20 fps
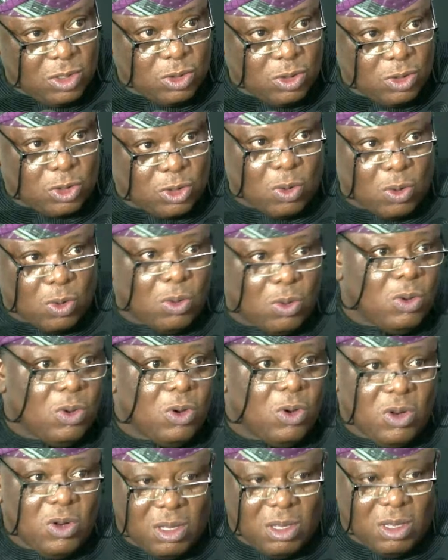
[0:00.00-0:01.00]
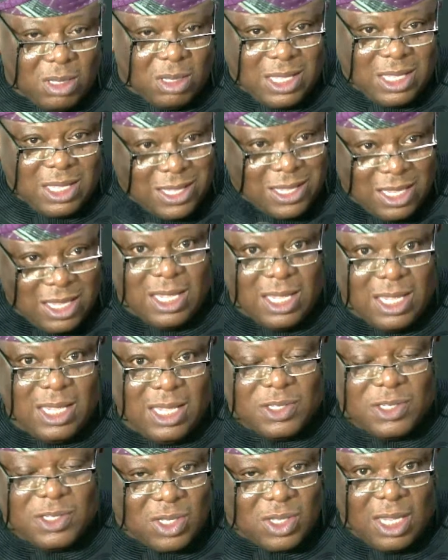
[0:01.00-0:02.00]
to the key
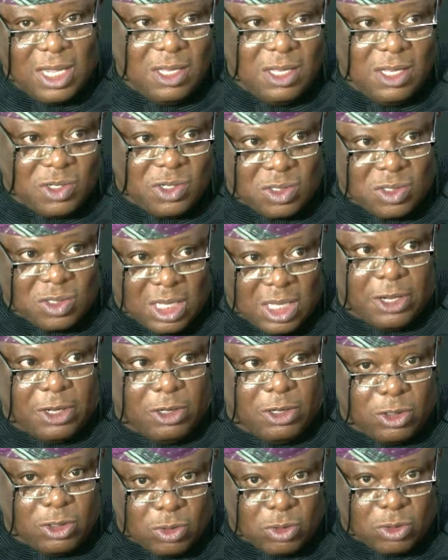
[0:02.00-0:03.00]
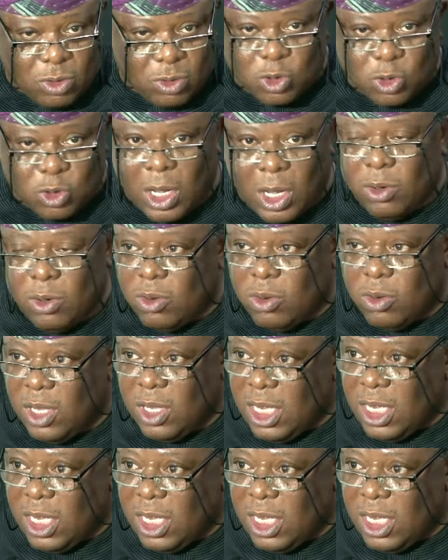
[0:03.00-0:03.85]
skills that you need to do. So I know